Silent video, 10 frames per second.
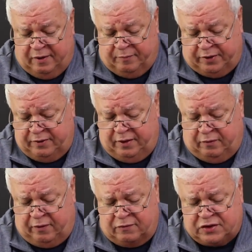But,
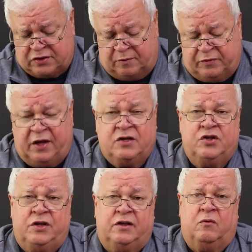those are some things
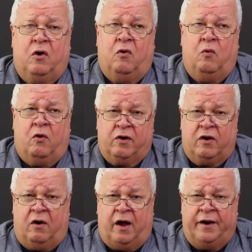you need to go work
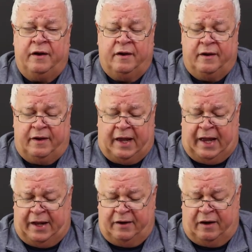on
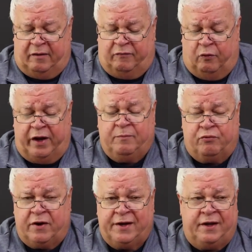and avoid
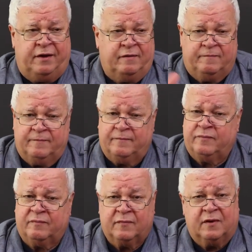bringing
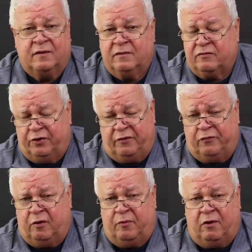3 or
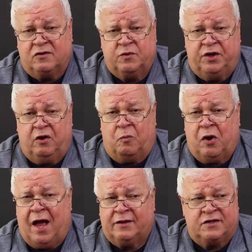4 balls when you go
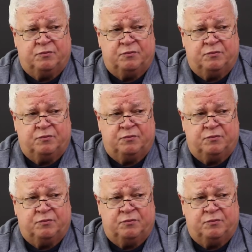practice.